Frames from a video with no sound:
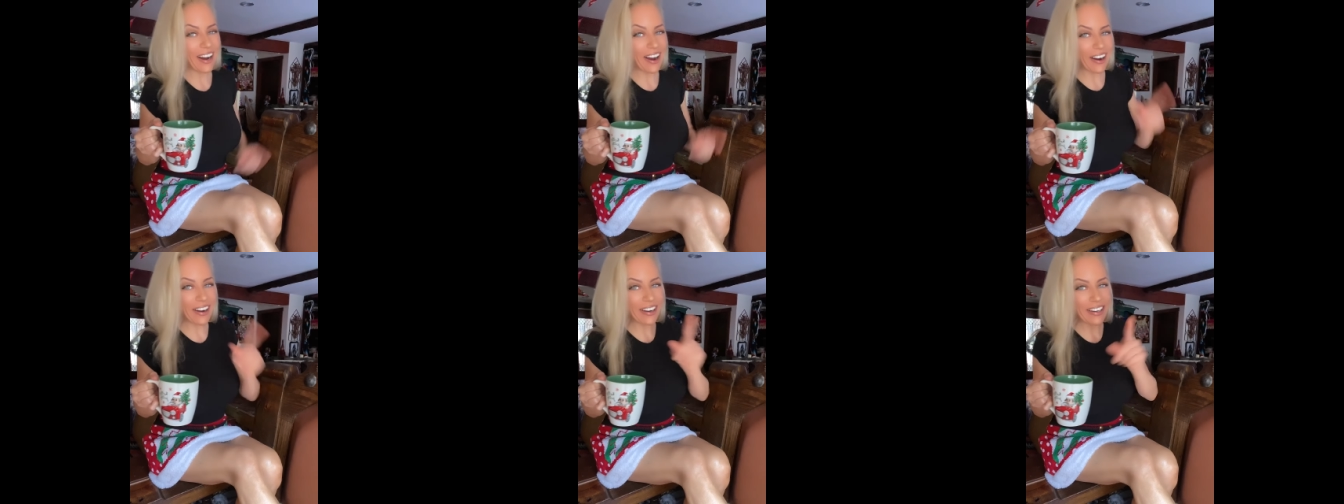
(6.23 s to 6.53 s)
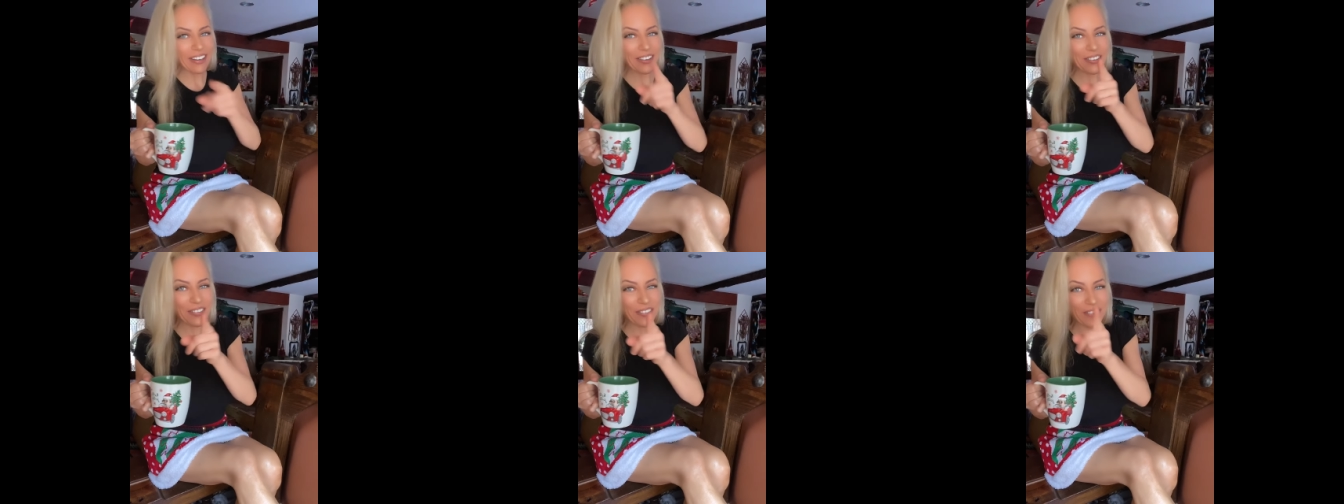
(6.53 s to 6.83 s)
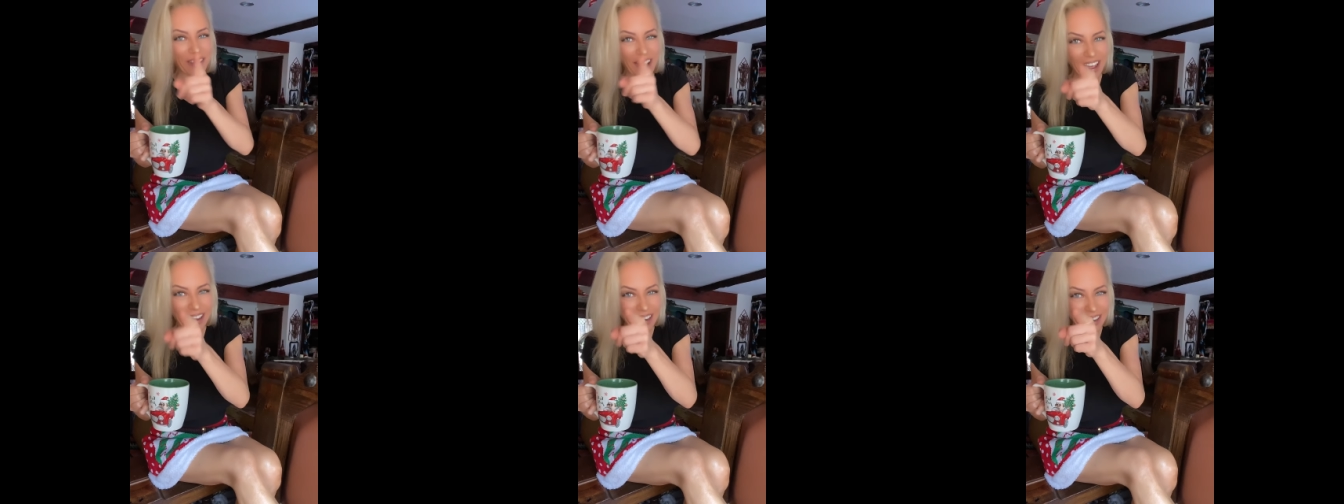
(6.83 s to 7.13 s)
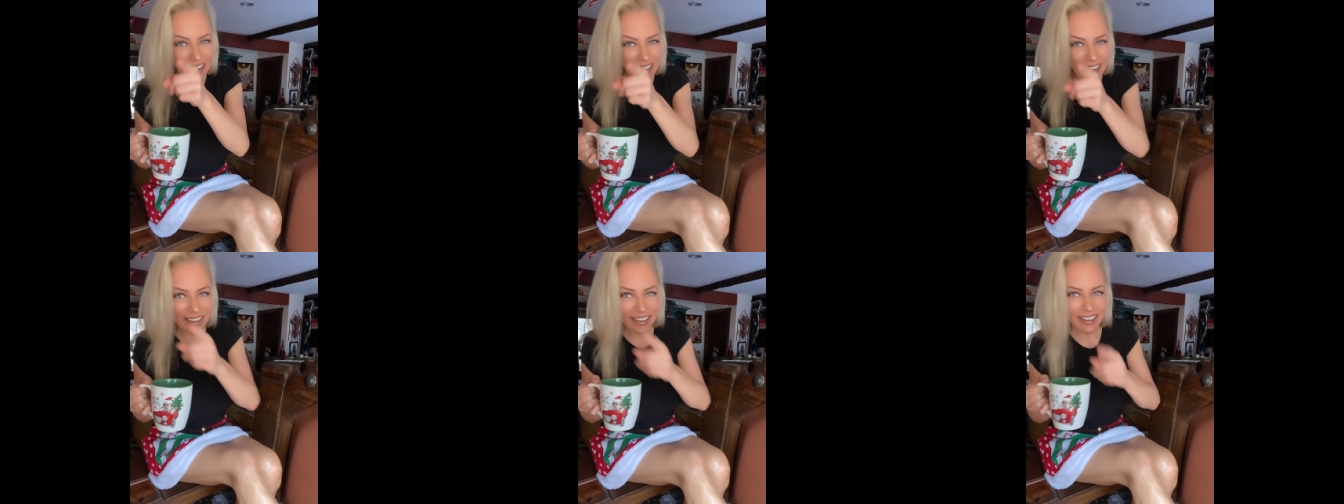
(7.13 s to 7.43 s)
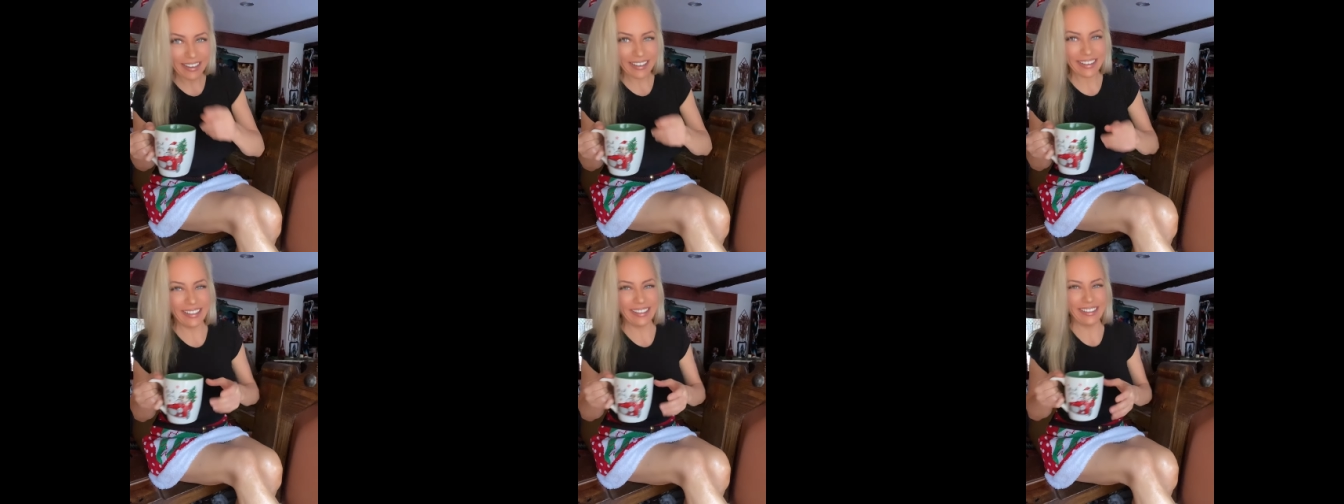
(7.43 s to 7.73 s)
Are you ready?
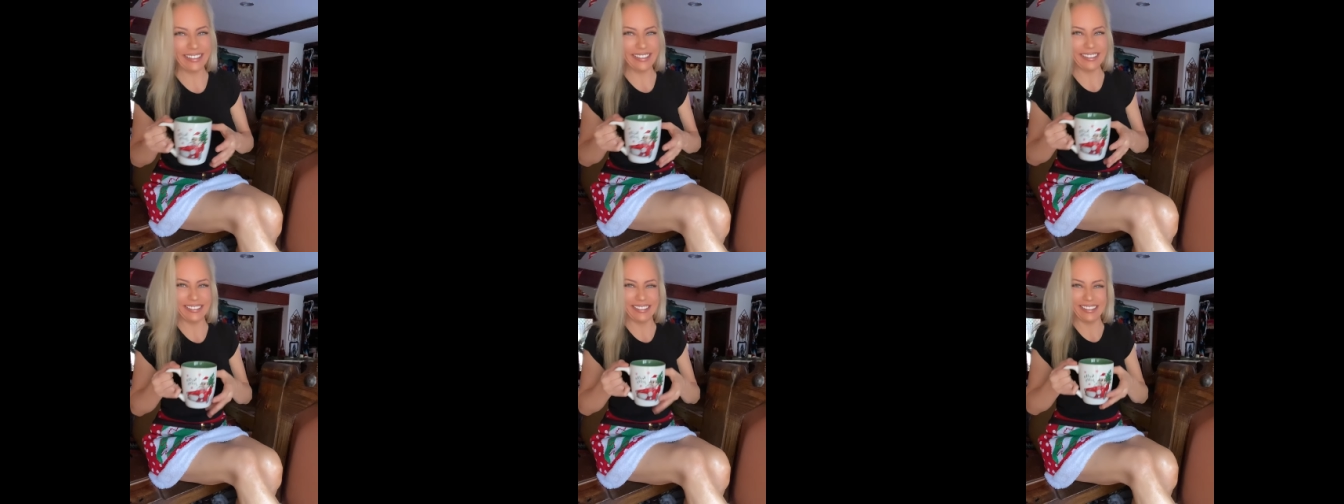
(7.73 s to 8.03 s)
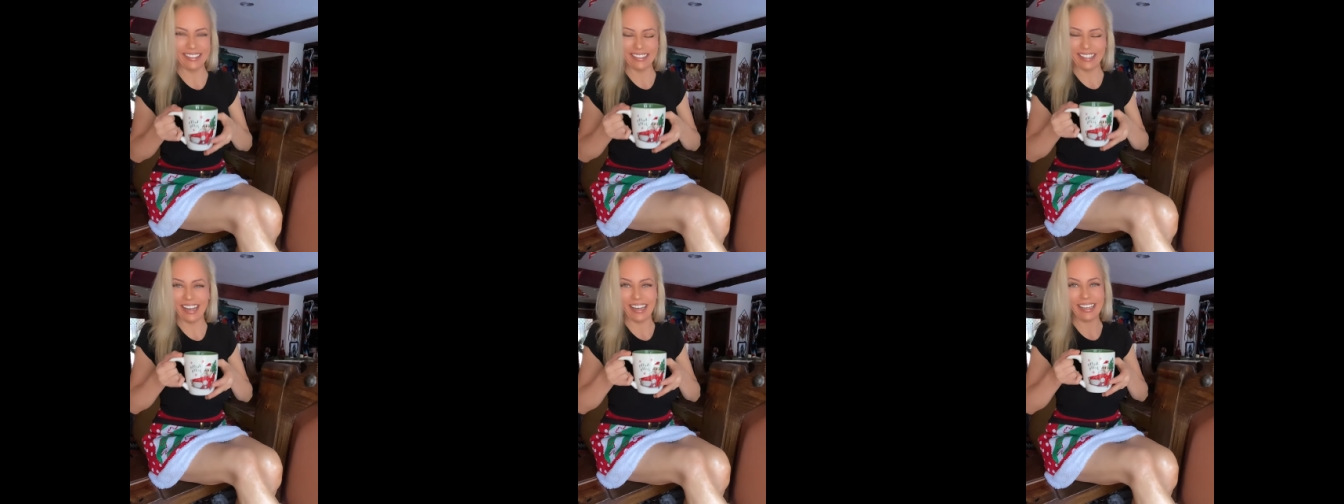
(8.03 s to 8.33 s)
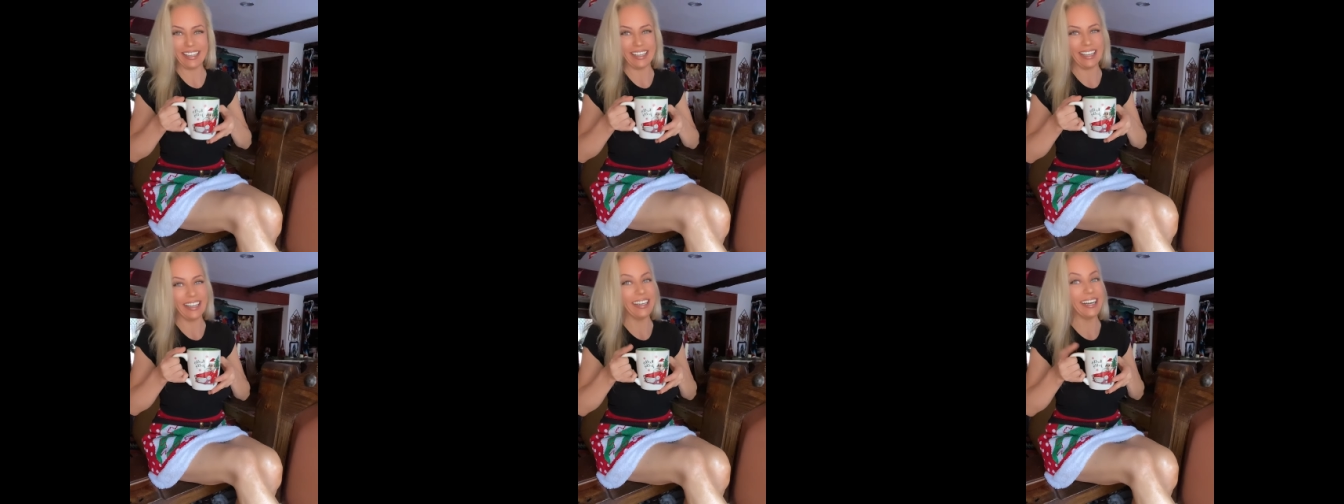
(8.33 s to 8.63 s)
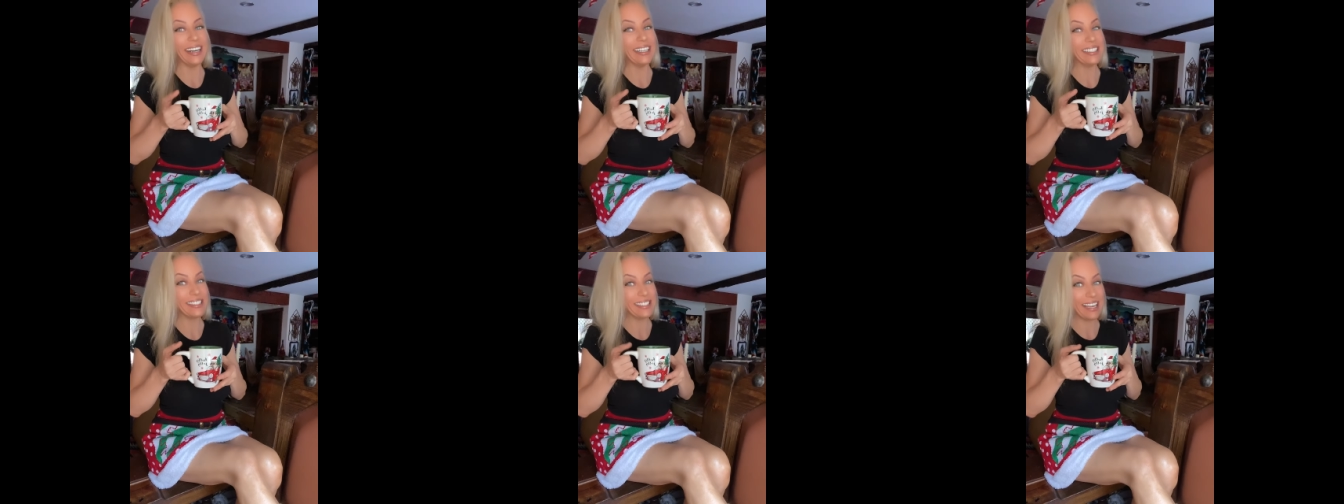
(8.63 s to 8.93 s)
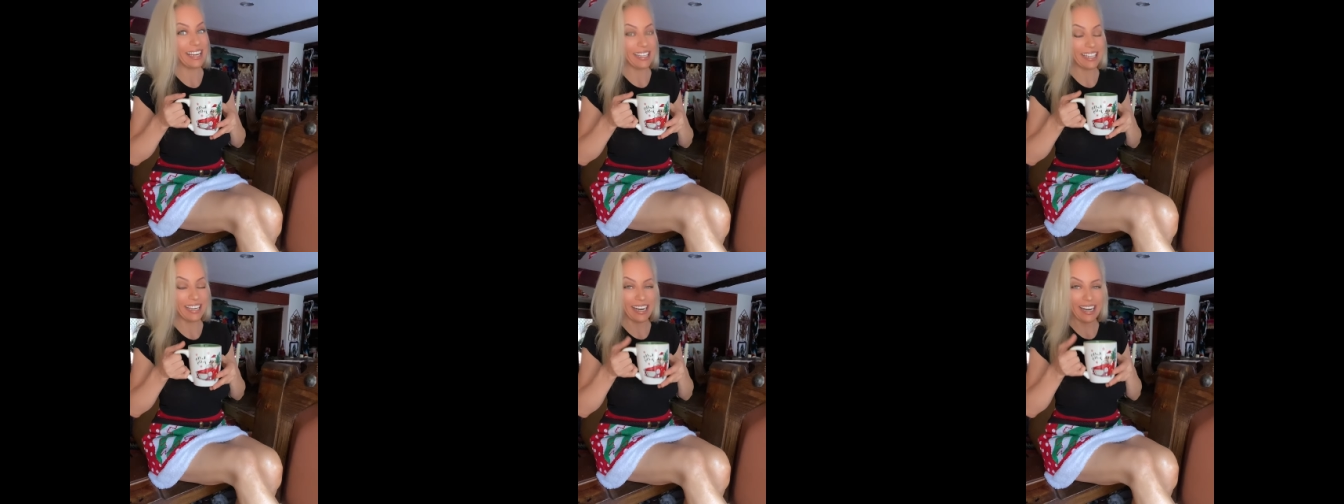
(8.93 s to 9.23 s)
I cannot
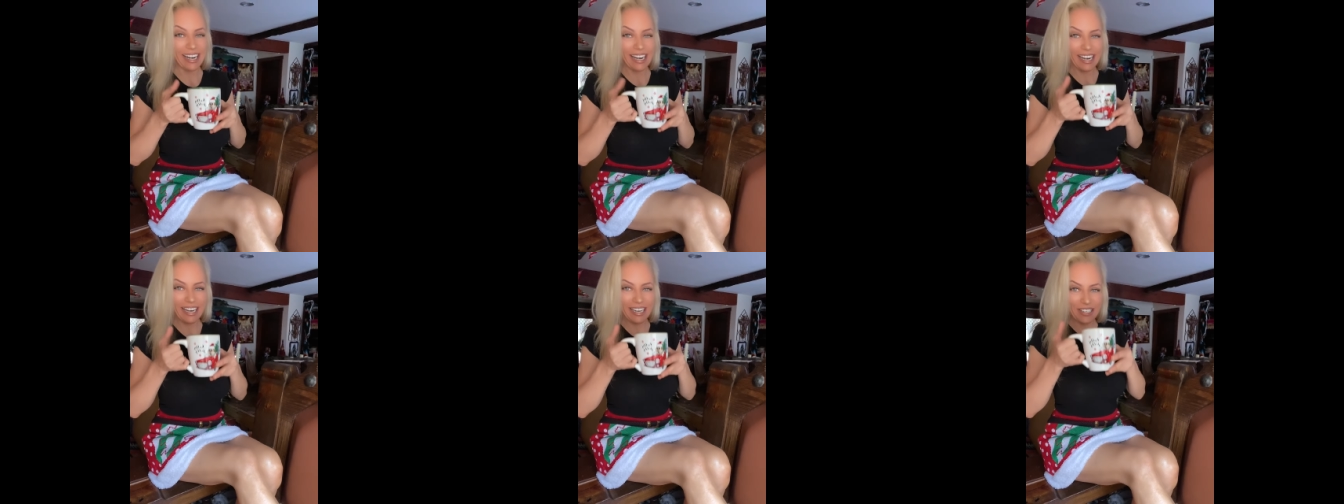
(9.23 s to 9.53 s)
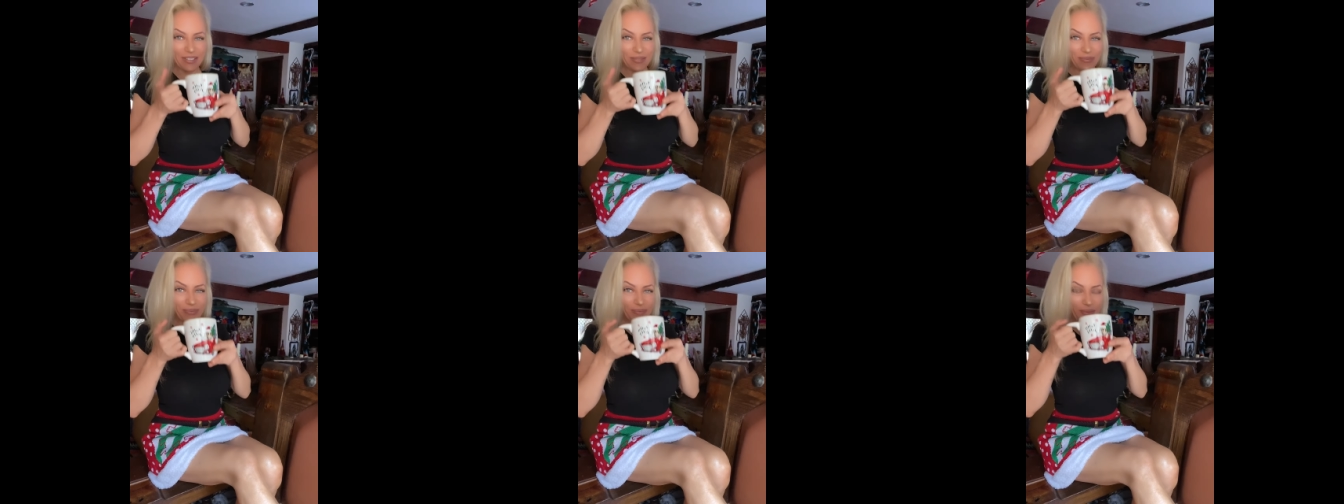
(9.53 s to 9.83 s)
say that I